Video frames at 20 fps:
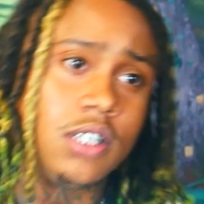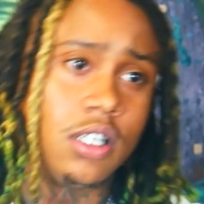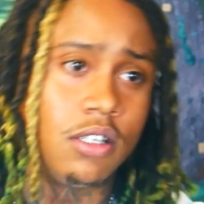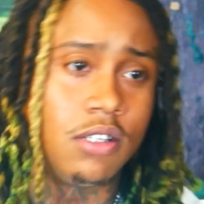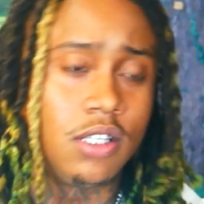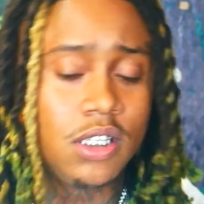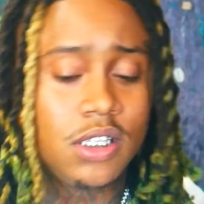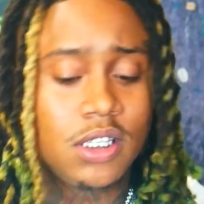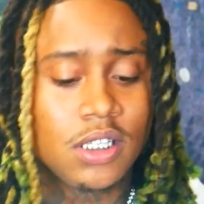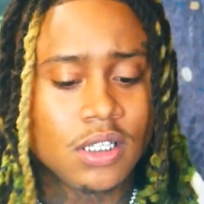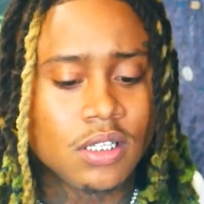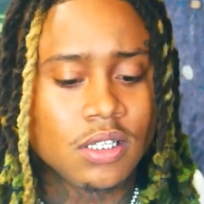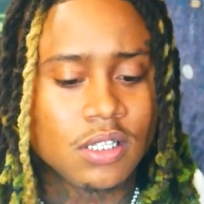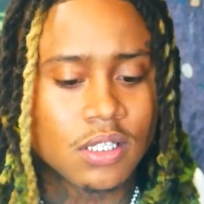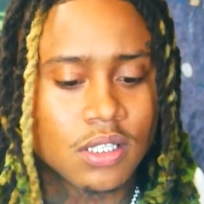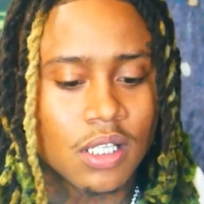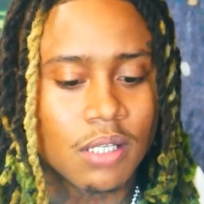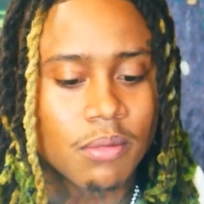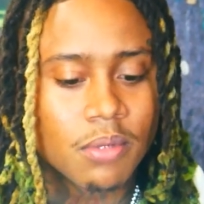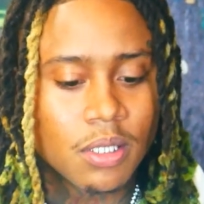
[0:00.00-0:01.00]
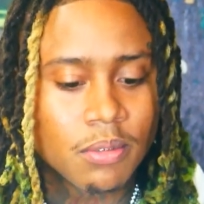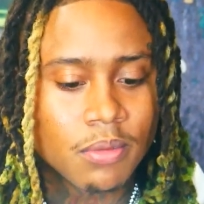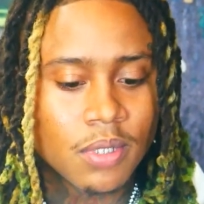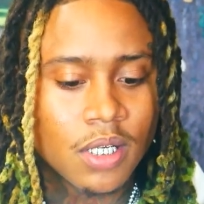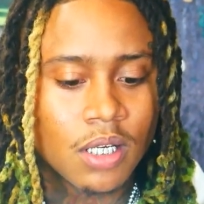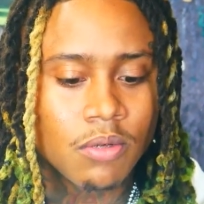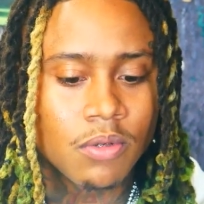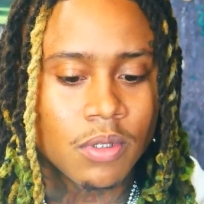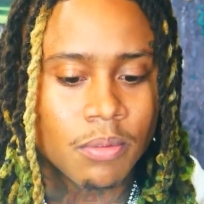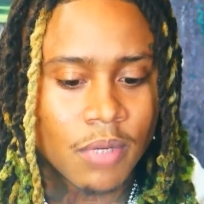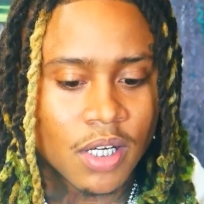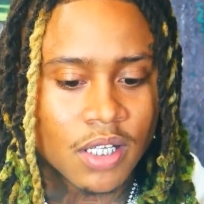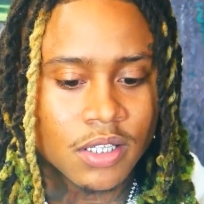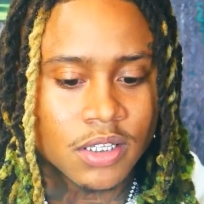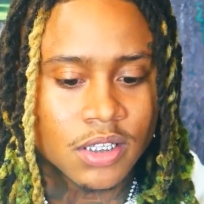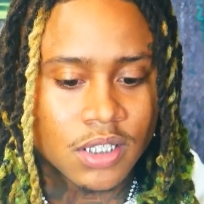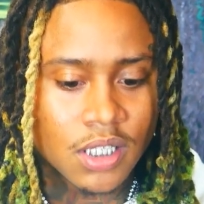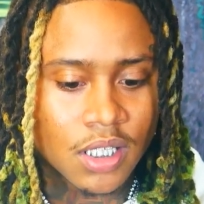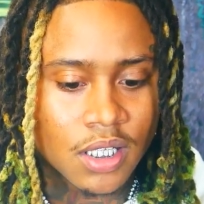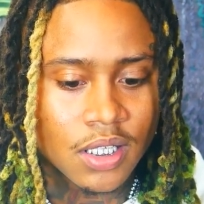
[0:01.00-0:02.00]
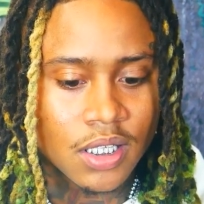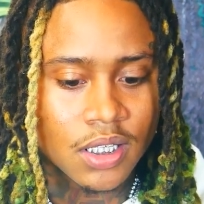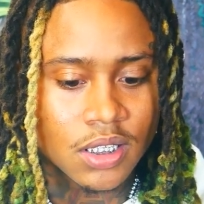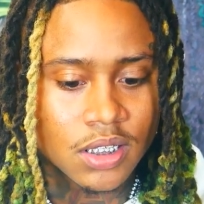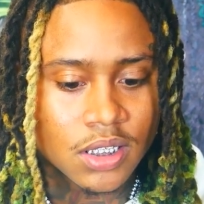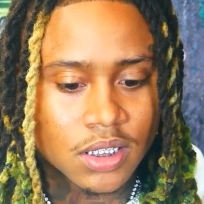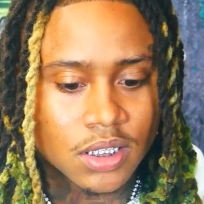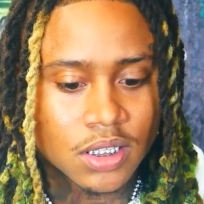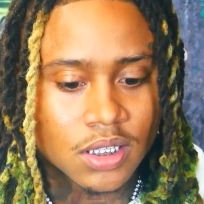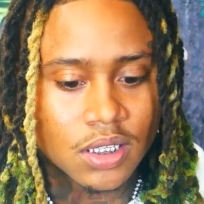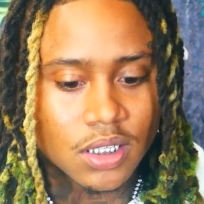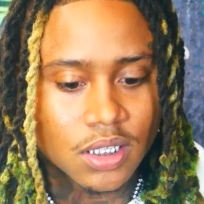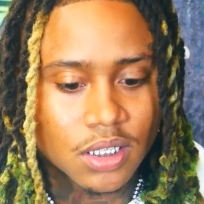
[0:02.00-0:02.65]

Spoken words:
So this shit, I'm coming out with merch and all that shit.